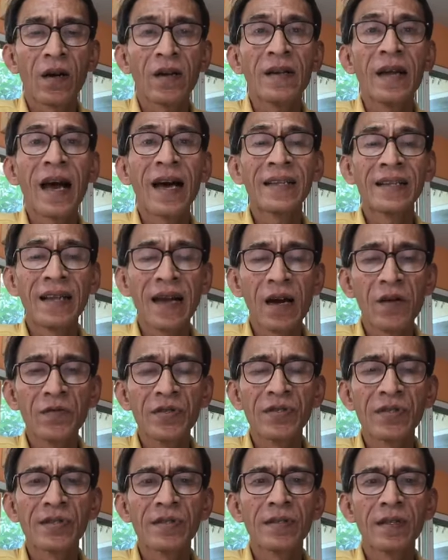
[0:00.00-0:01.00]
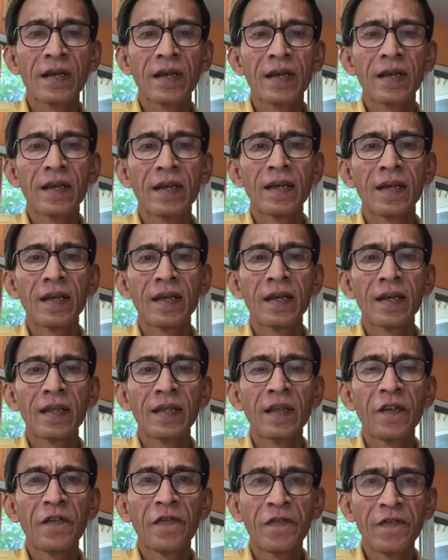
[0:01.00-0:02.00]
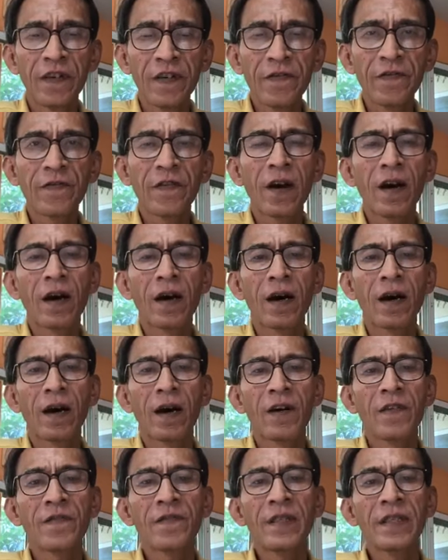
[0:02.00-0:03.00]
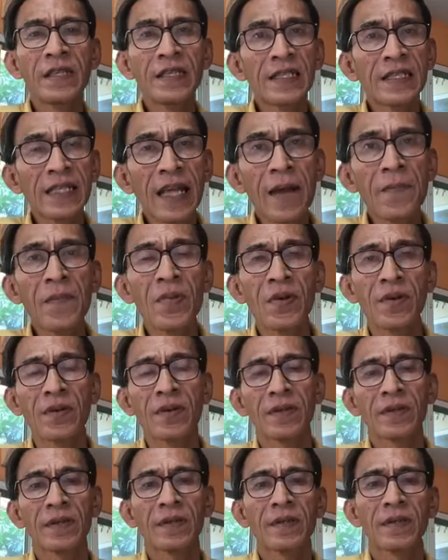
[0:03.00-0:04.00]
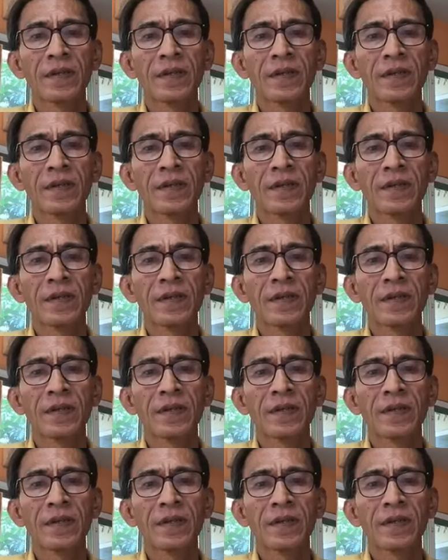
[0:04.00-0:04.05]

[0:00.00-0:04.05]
gonna announce the 5th of December